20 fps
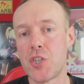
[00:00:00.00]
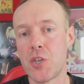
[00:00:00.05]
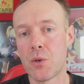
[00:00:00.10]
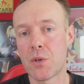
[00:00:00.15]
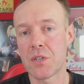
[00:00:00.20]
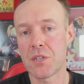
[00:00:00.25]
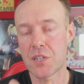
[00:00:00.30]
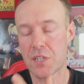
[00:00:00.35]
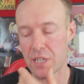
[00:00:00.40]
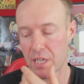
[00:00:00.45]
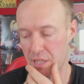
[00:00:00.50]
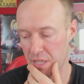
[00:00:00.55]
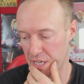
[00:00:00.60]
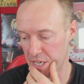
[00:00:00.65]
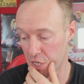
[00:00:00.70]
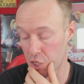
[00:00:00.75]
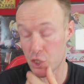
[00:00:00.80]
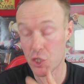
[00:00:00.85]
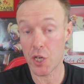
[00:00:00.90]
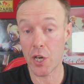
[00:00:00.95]
You can see the
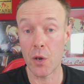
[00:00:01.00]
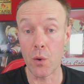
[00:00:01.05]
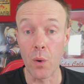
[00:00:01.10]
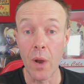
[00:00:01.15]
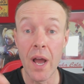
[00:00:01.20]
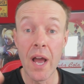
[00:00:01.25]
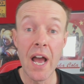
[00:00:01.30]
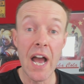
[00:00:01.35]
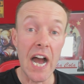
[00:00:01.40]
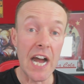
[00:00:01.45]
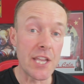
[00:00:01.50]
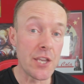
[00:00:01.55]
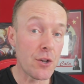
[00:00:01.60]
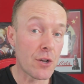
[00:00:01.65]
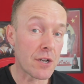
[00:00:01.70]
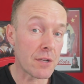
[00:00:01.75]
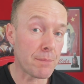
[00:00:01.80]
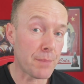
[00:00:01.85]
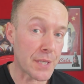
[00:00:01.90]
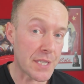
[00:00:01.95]
issue, and you
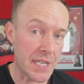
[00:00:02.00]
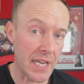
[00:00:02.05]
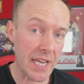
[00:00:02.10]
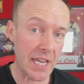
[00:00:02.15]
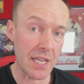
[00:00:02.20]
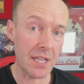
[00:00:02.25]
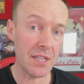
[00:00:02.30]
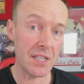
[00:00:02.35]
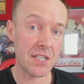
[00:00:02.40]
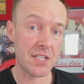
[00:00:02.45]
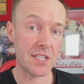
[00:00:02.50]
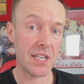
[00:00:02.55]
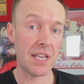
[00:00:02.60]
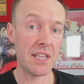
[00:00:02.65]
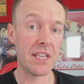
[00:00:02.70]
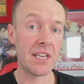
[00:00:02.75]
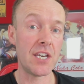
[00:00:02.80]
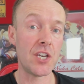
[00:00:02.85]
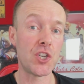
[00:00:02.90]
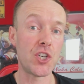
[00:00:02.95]
can particularly see
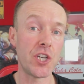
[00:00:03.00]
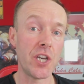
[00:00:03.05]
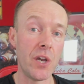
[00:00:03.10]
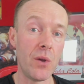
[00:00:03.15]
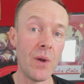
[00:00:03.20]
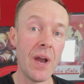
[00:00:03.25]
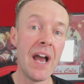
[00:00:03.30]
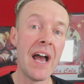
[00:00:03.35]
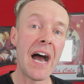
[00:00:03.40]
the issue.